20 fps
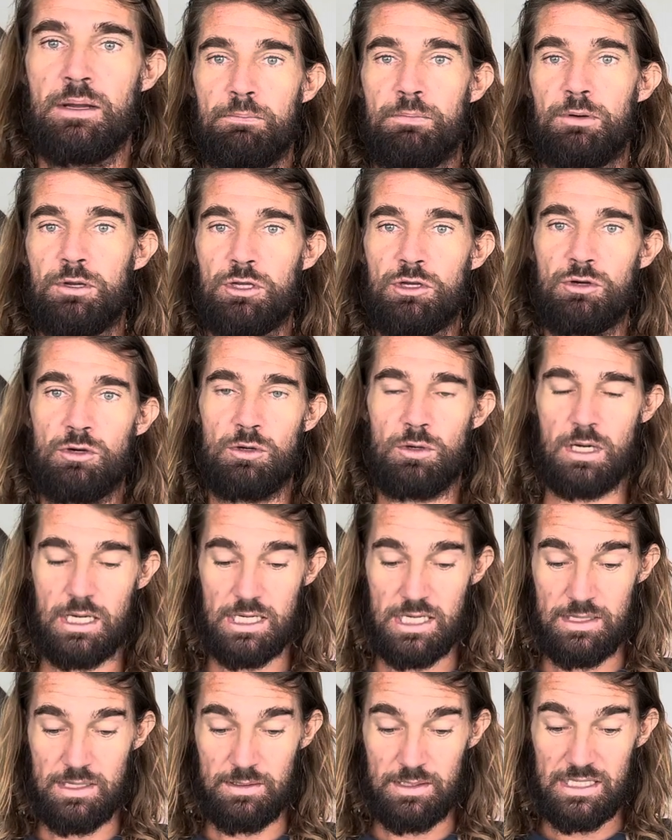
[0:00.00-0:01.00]
but you're
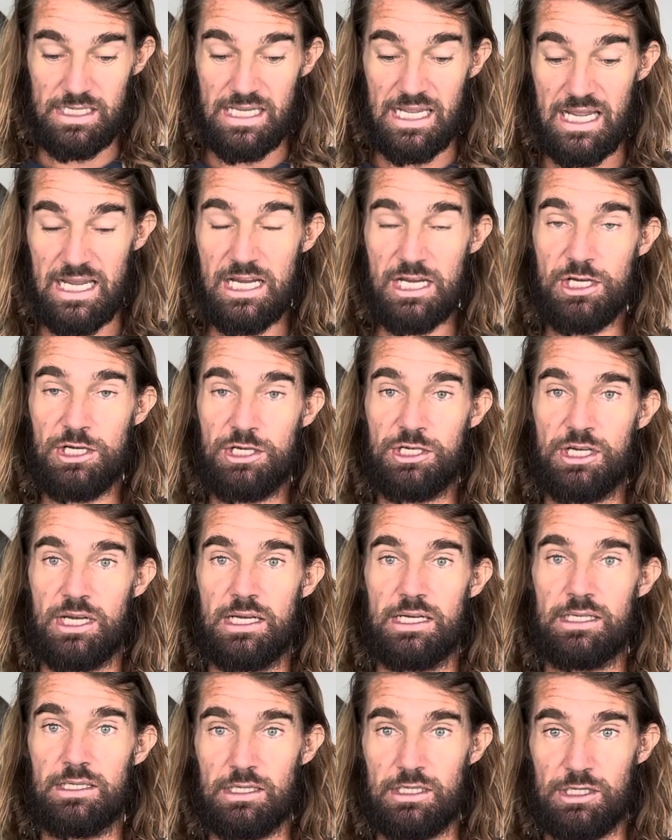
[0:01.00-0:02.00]

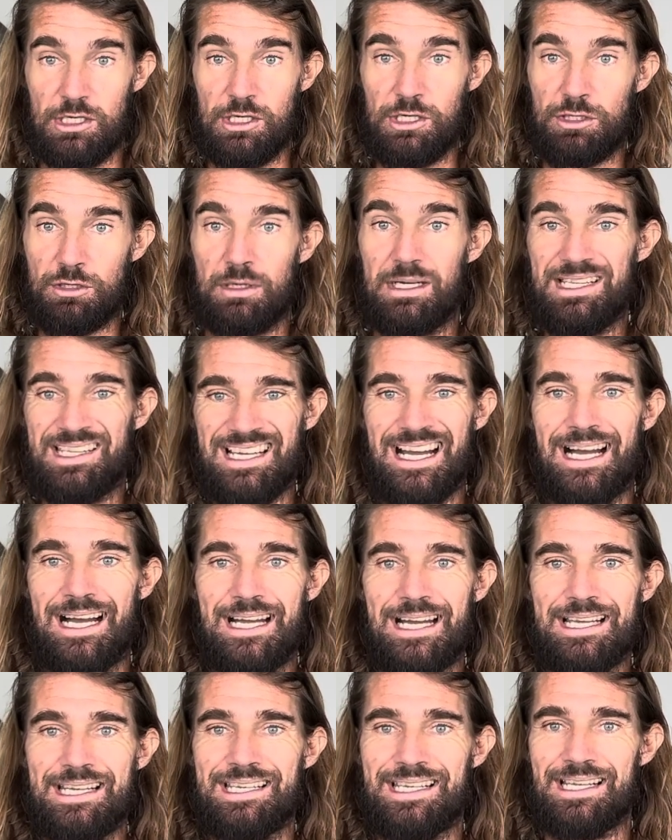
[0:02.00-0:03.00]
engaging and you're trying to
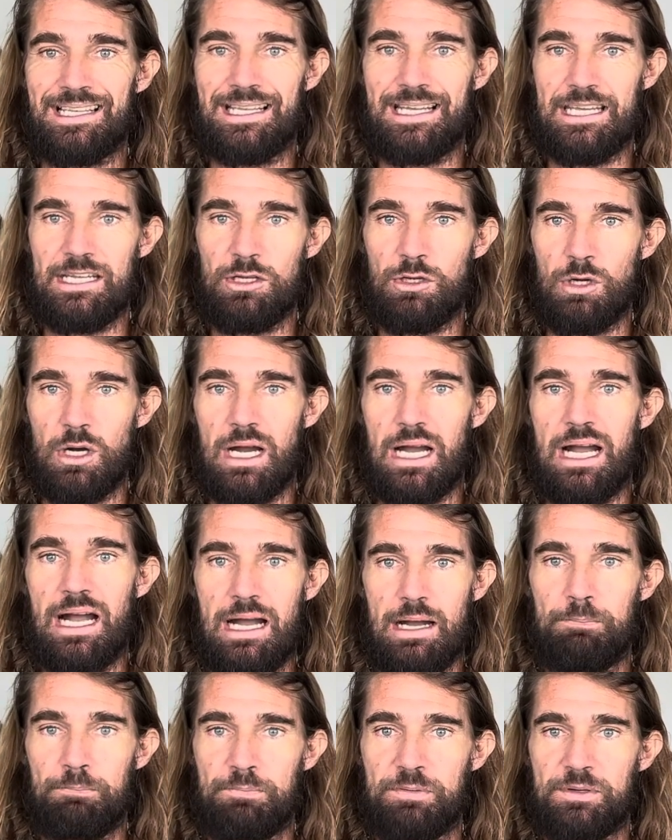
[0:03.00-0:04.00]
isolate your
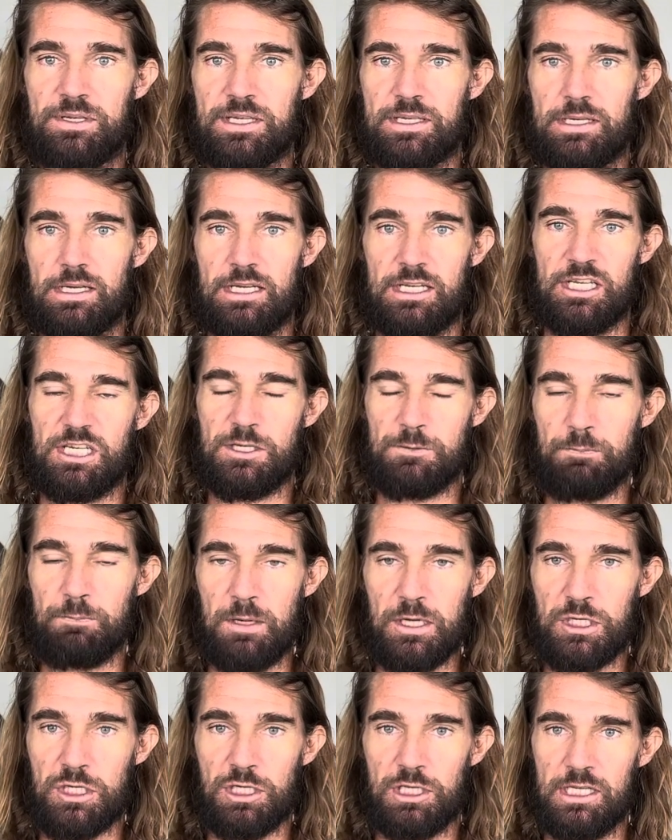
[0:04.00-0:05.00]
abs, and
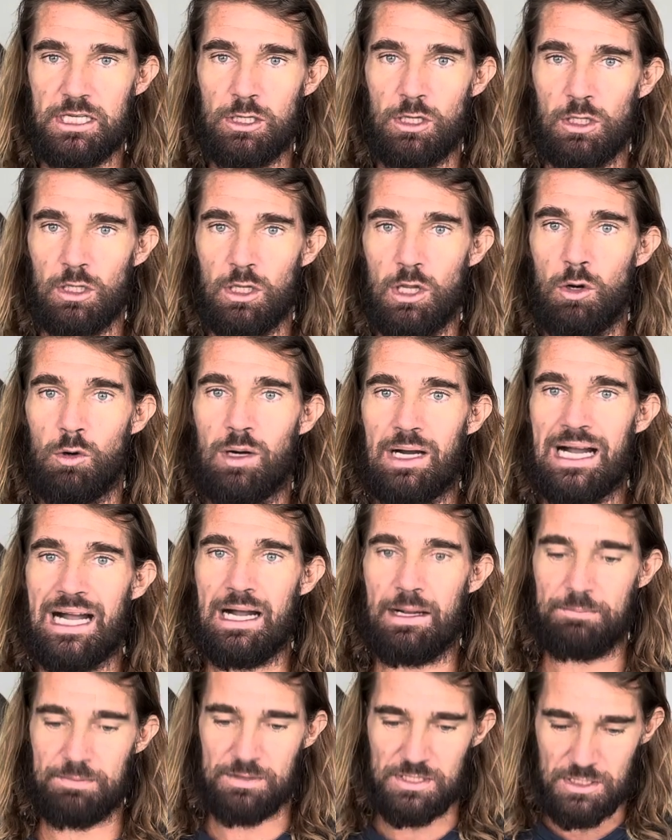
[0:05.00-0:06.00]
especially your lower
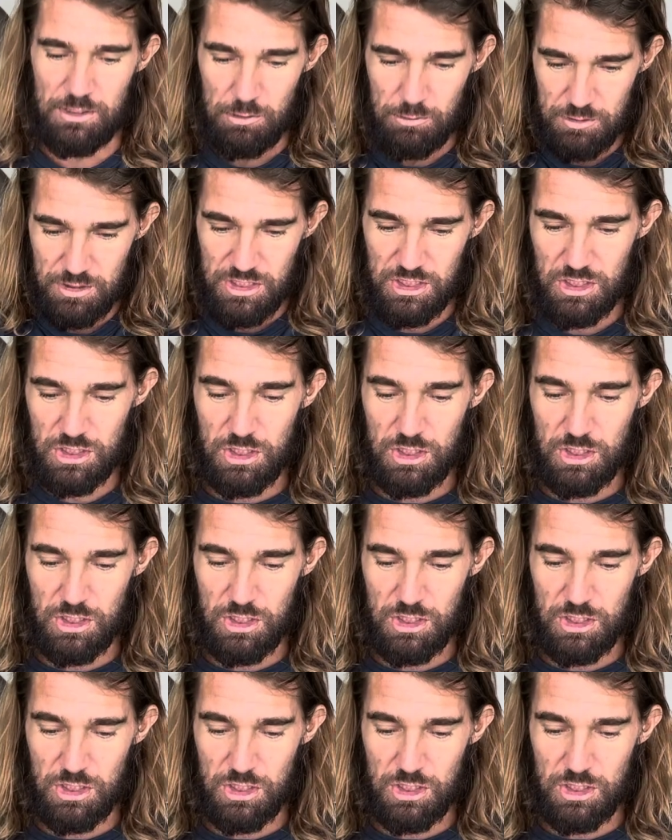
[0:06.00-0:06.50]
abs, those